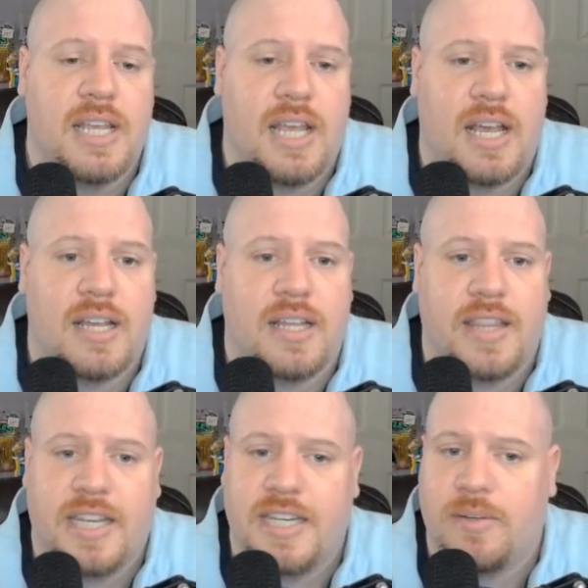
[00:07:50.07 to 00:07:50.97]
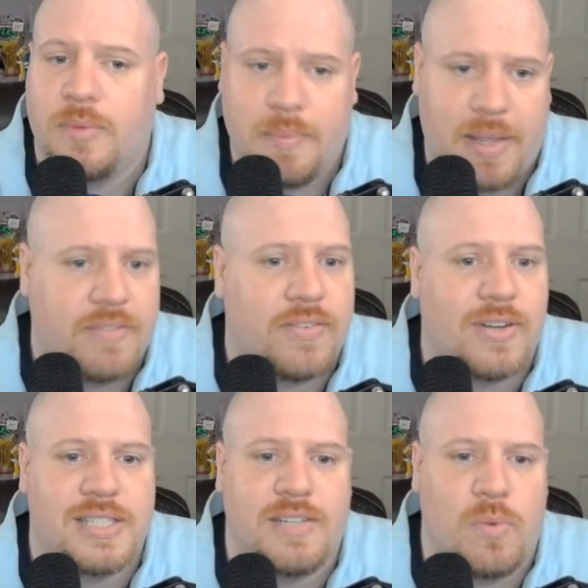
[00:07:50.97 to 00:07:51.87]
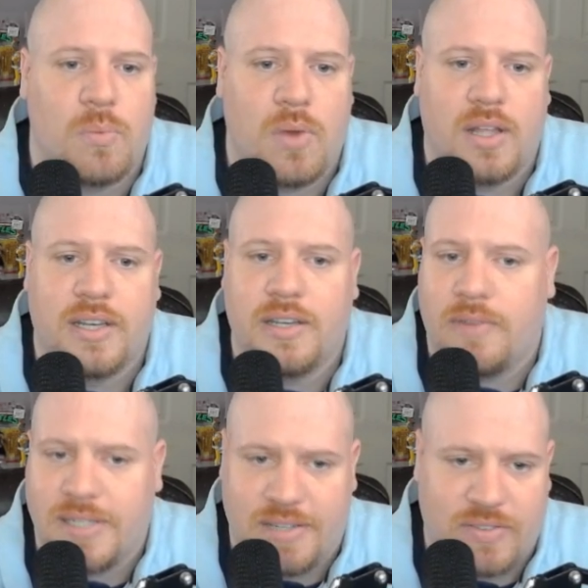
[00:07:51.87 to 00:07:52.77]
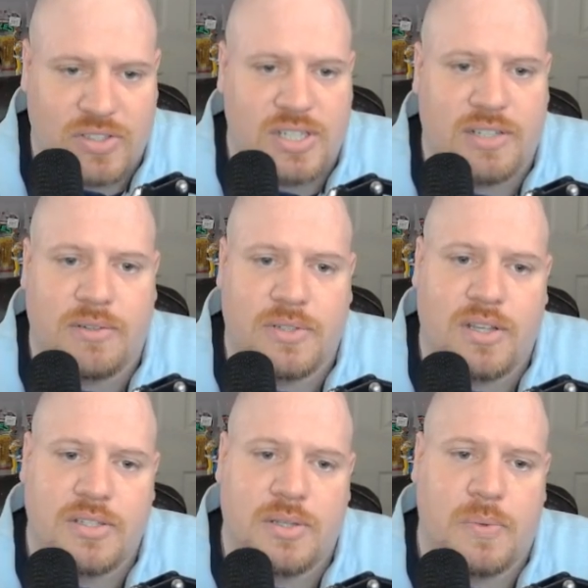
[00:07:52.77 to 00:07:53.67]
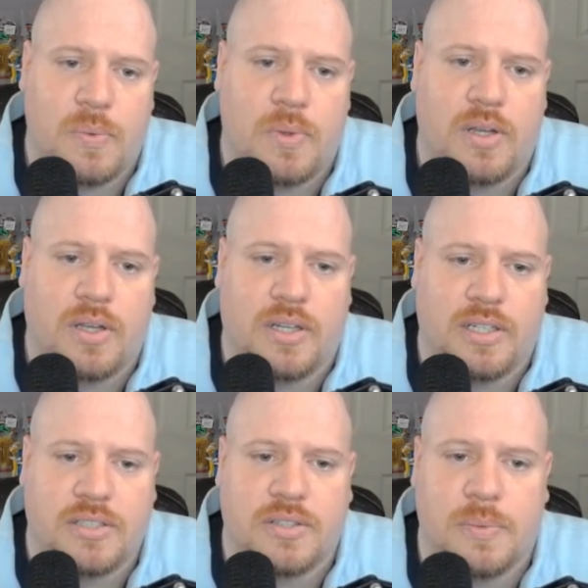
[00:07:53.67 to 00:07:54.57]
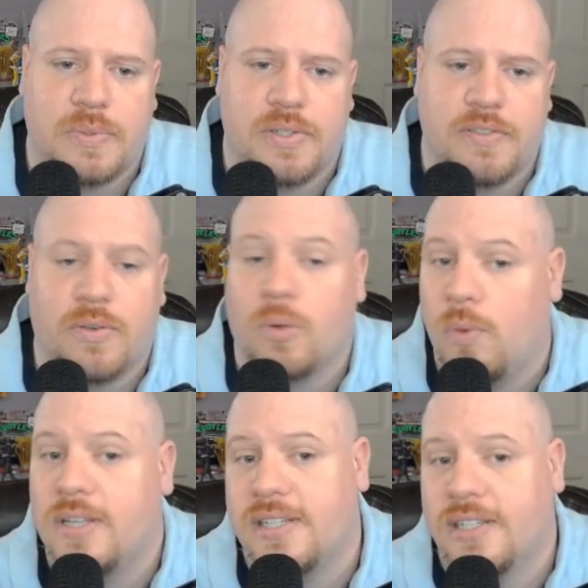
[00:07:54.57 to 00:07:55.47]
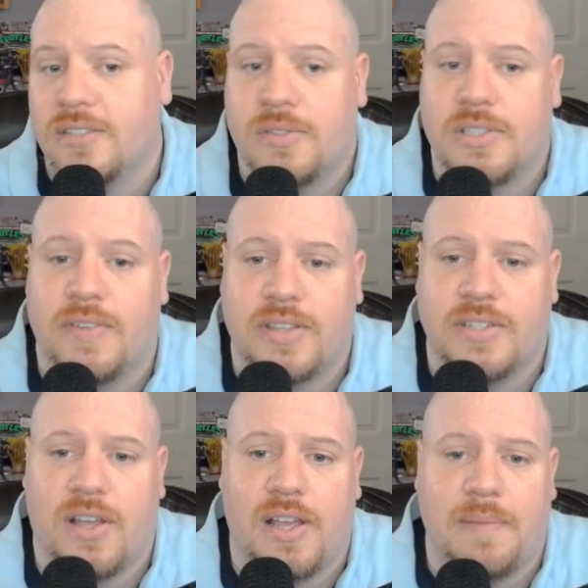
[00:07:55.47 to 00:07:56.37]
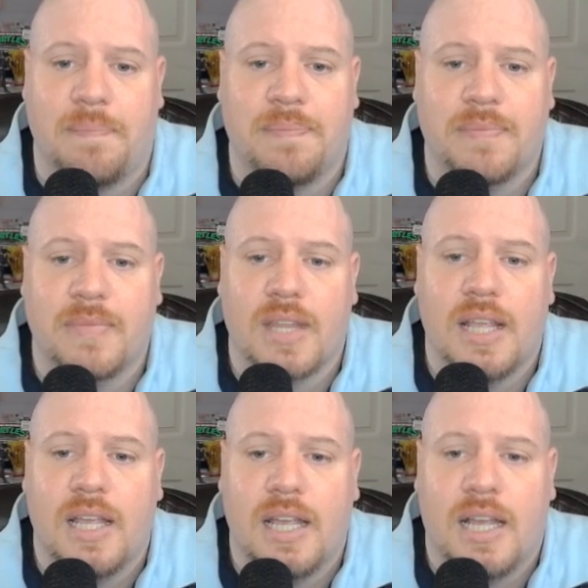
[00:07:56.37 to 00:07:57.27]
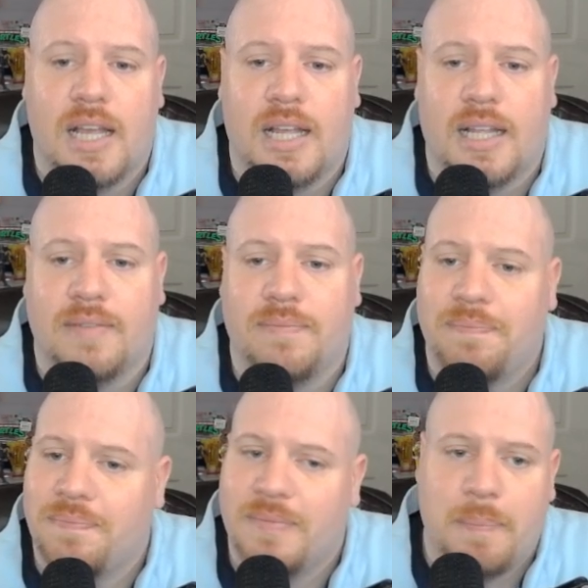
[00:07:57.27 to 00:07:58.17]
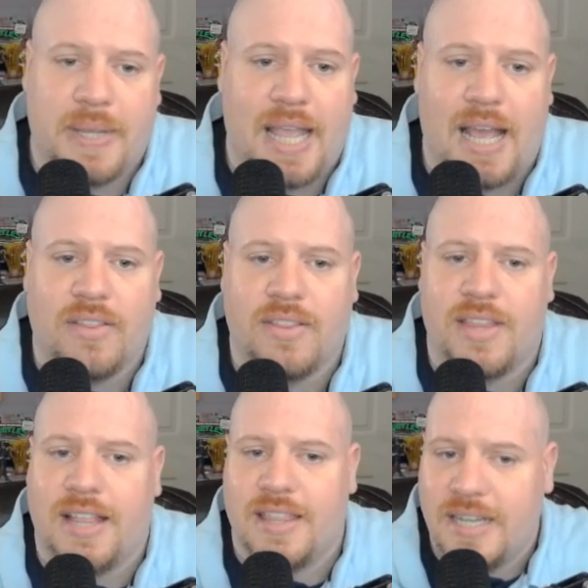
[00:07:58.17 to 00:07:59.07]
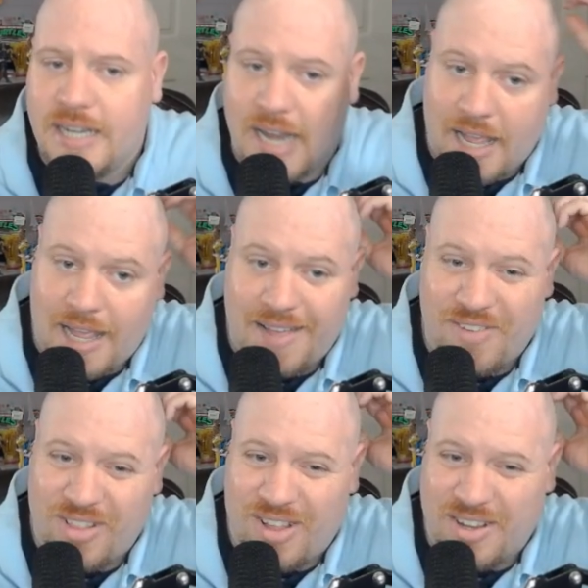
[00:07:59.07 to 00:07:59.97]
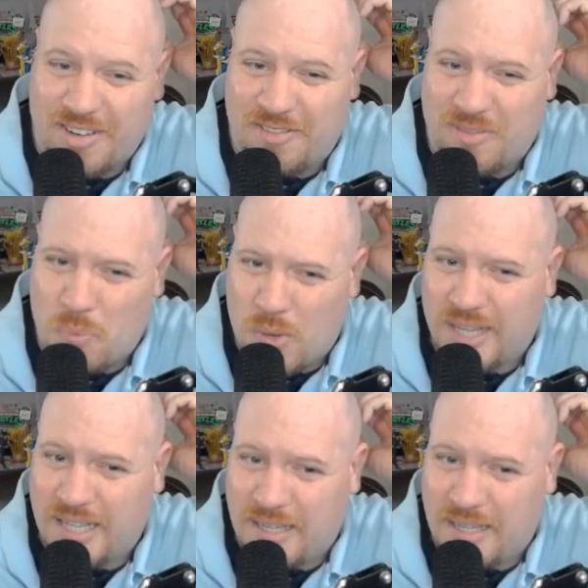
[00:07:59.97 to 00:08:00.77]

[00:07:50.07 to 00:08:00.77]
They did a remake for Resident Evil 1. Resident Evil 0 is also an exclusive, or was an exclusive at the time. But yeah, other than that, they didn't have a lot of really